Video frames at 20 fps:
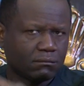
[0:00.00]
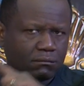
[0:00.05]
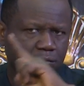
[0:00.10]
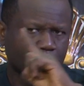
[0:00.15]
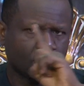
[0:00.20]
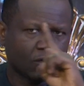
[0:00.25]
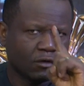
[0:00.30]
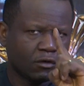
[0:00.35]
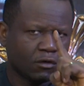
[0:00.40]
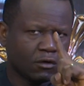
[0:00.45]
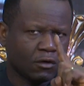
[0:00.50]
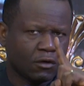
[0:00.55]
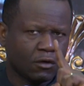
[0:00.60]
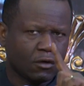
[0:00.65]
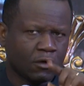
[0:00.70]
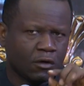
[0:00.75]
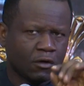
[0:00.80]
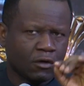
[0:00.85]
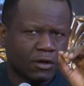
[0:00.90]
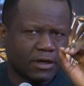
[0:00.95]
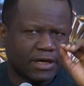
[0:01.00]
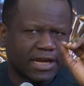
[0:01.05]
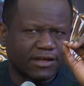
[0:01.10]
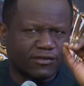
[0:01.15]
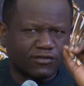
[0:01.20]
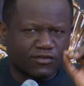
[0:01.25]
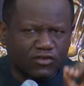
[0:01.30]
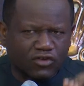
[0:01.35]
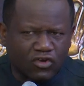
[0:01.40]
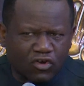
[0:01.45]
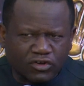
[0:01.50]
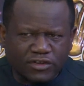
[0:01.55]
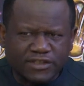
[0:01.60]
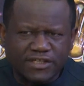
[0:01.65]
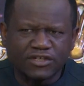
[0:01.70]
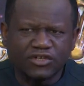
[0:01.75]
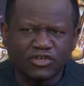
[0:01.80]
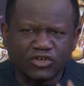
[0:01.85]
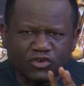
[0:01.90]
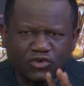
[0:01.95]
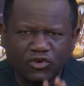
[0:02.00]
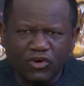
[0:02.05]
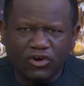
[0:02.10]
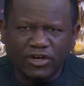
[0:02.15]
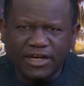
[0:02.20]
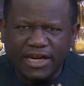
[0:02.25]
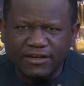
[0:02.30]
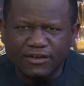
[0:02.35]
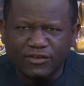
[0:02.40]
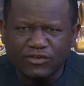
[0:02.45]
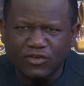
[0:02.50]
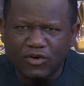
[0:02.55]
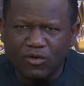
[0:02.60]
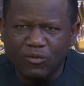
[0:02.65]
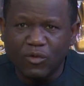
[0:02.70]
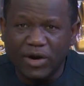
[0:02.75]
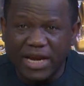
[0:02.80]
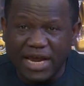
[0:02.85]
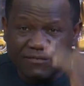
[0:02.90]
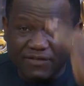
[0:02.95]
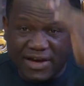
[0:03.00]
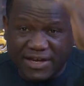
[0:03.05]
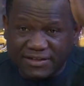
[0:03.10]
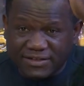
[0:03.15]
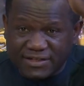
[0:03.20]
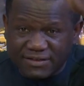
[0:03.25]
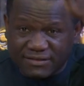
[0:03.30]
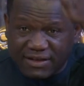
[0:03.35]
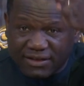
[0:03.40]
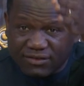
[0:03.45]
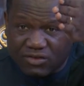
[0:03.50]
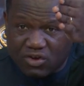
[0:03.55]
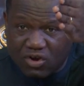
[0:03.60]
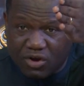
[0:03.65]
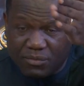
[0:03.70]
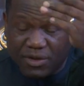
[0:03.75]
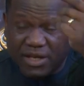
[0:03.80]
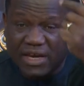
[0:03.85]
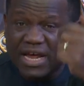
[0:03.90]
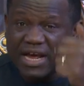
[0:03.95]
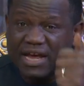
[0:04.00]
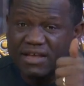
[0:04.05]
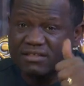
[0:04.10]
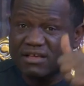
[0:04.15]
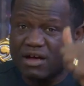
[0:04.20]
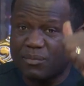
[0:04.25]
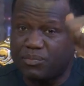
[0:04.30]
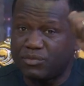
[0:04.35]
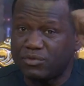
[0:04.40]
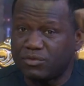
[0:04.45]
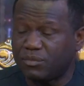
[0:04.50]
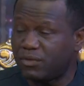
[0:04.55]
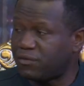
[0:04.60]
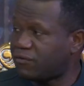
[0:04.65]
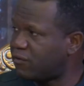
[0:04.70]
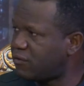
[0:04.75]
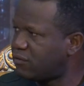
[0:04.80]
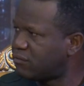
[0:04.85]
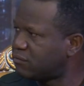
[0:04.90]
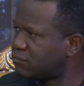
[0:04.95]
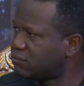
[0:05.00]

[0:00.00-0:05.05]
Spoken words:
There is nothing new under the sun. Whatever it is that is coming has happened before.